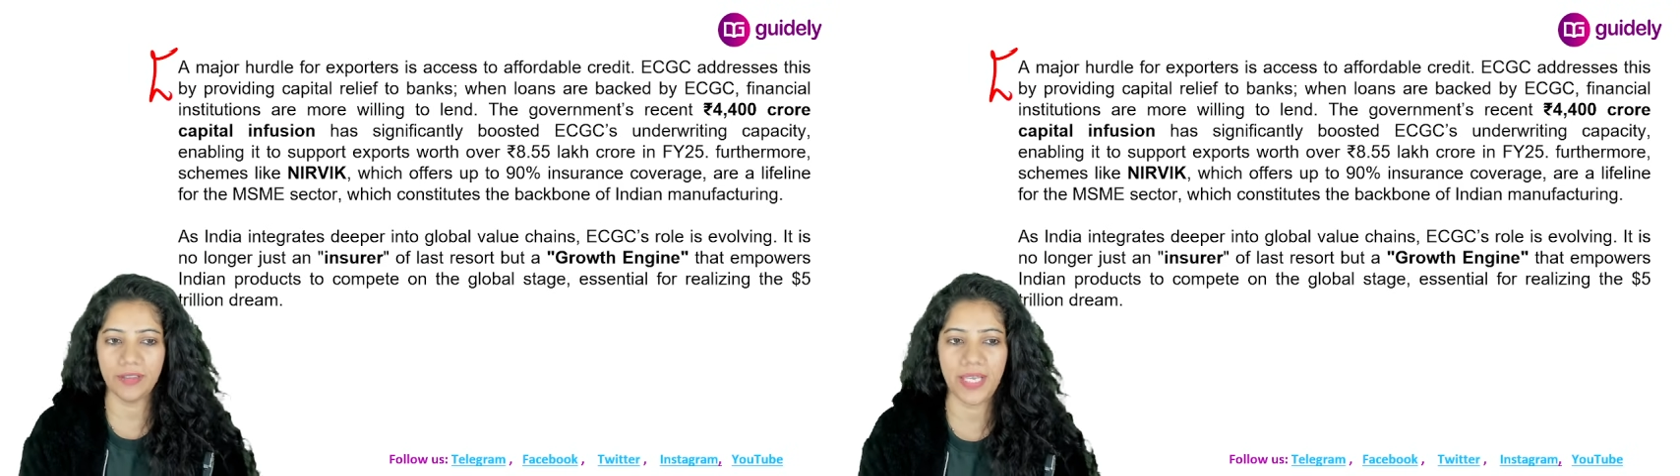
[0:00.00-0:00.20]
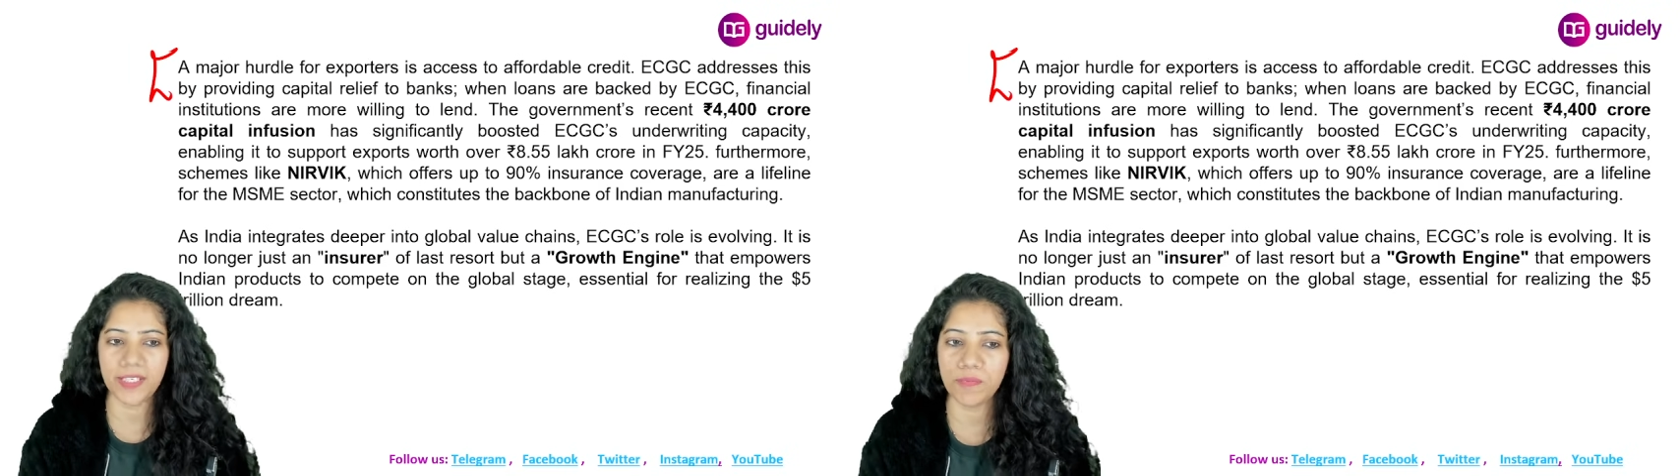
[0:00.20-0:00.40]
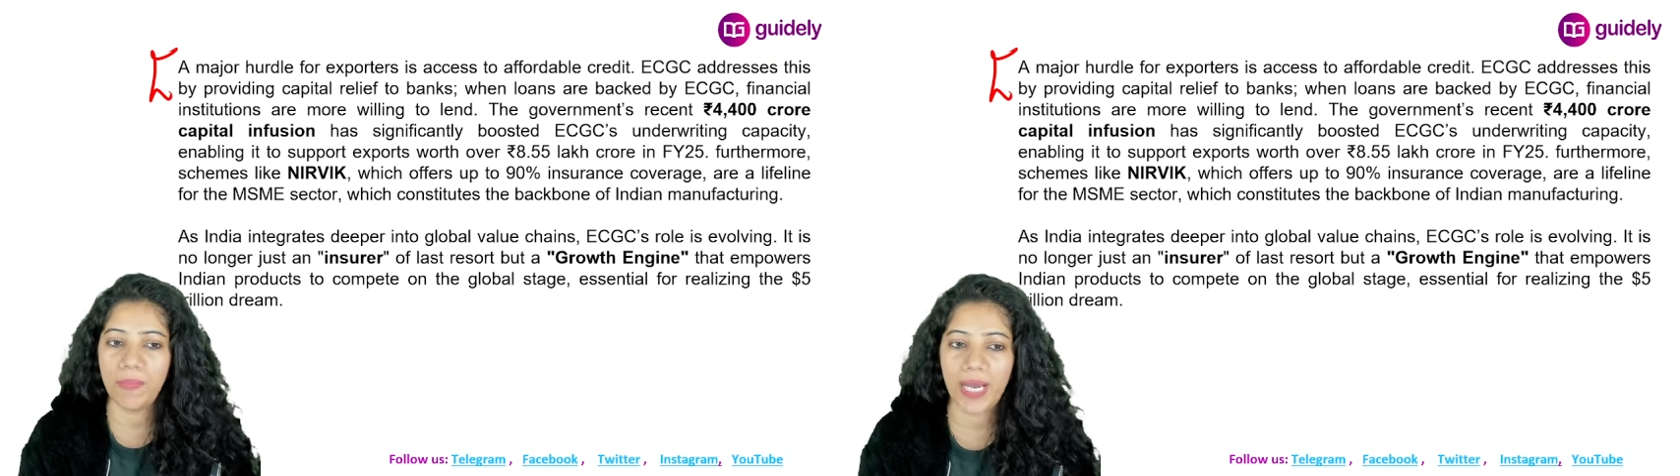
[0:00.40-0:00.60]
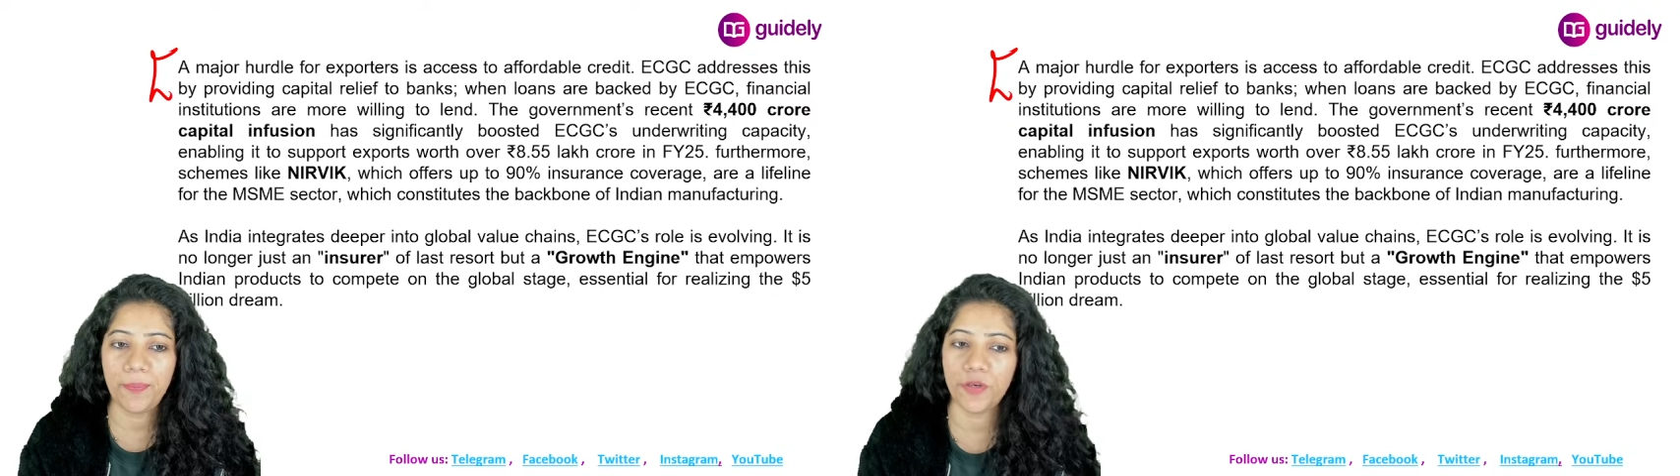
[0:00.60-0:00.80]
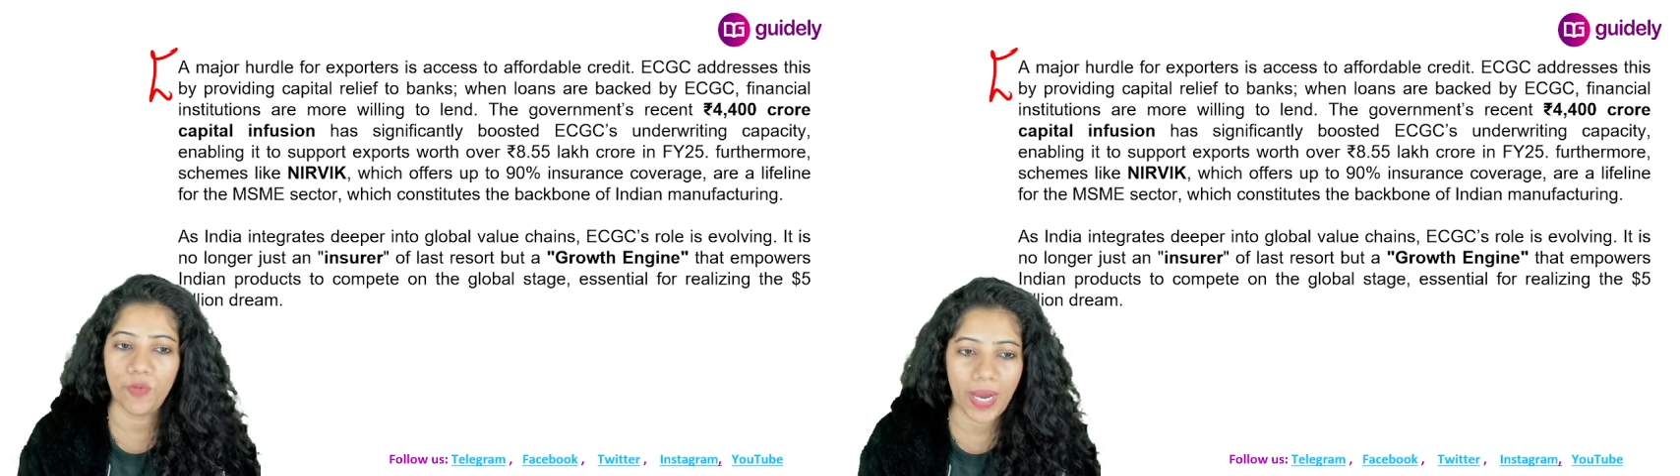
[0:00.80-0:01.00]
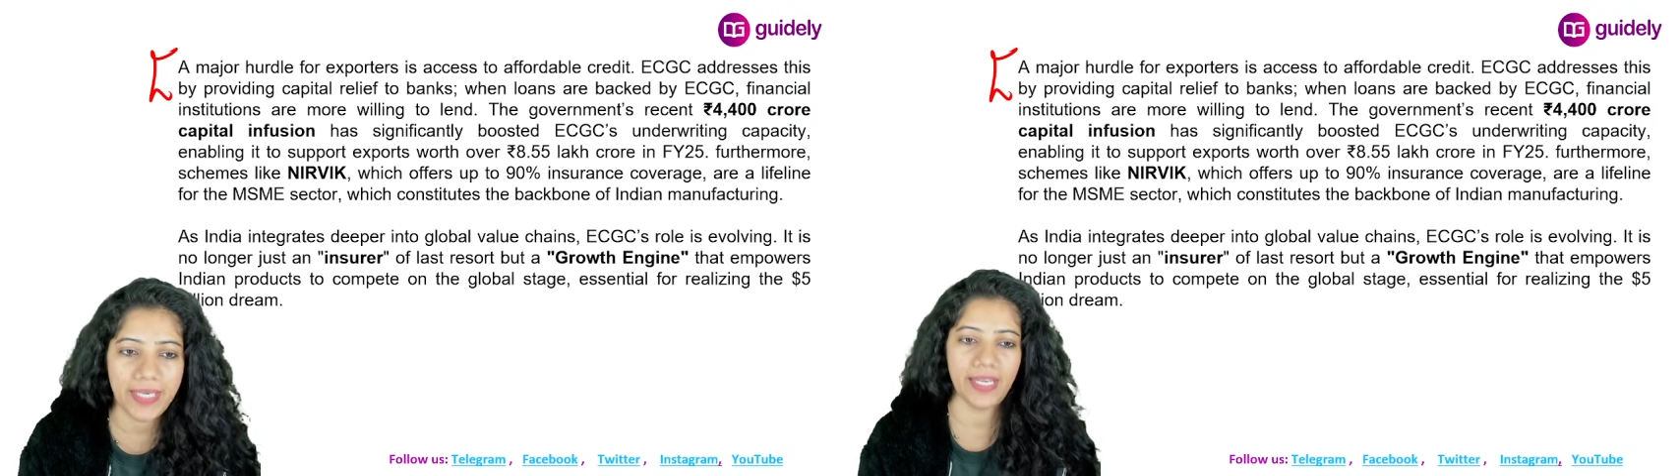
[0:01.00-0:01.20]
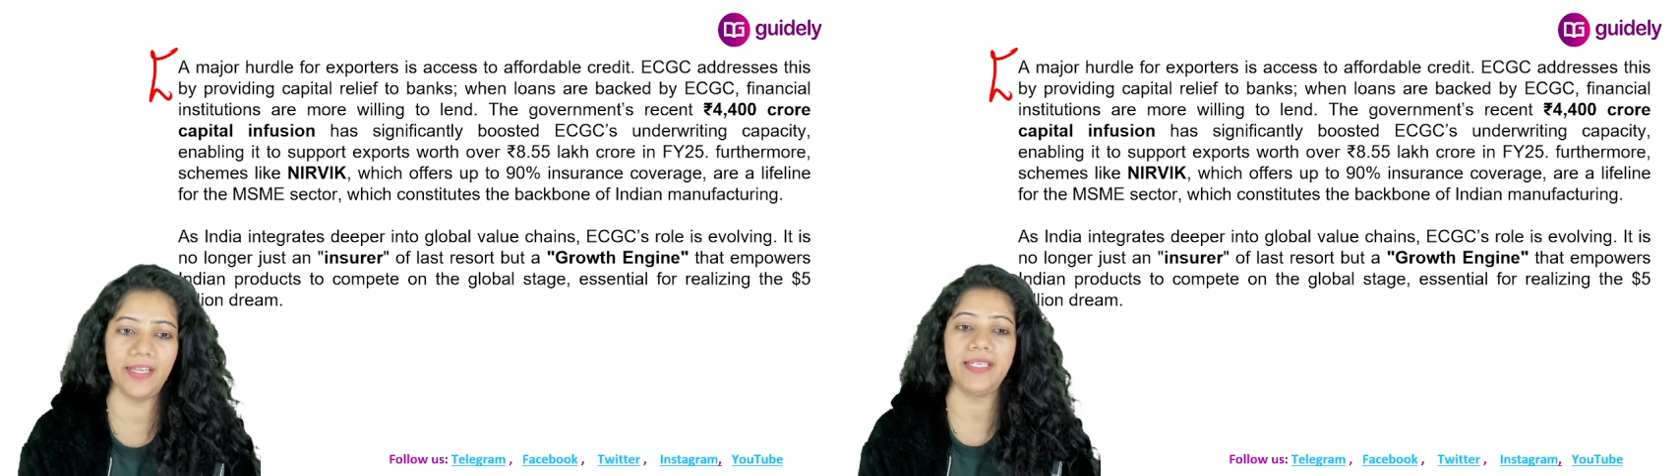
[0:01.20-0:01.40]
this by providing